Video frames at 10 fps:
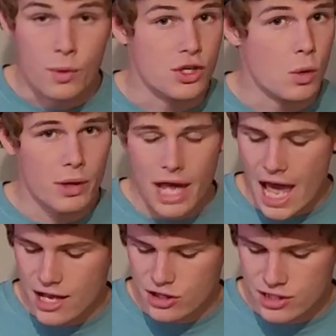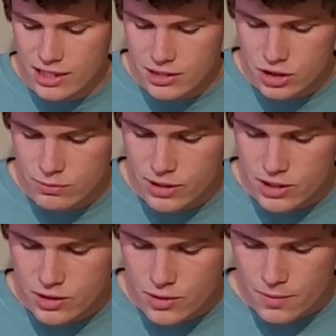We don't want to agitate it too
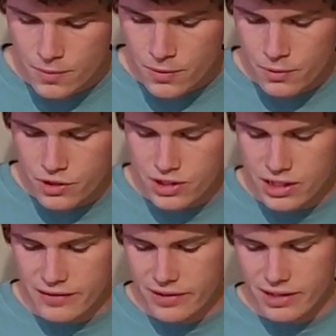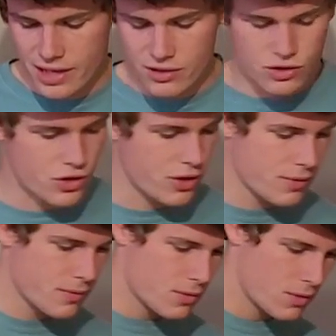much. Just gonna give it a nice
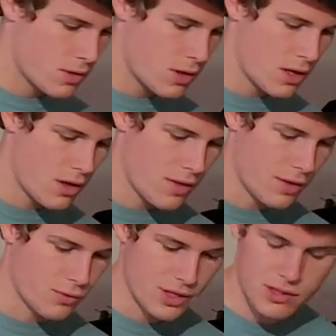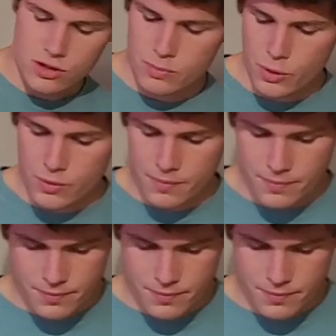stir, then rinse our spoon.